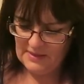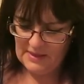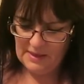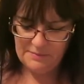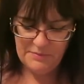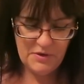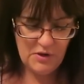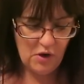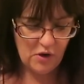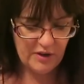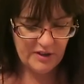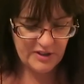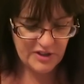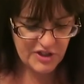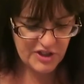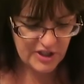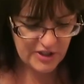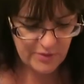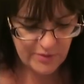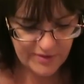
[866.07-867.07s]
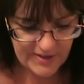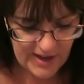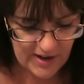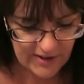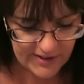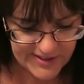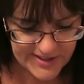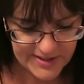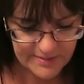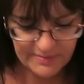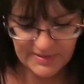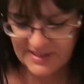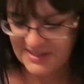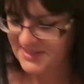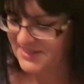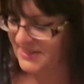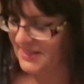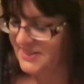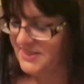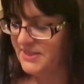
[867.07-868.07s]
I'm not going to show you that item
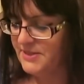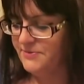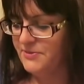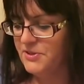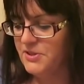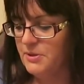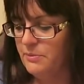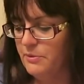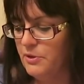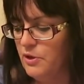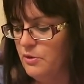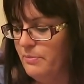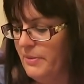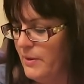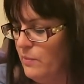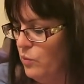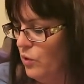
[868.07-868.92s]
because that is for someone who may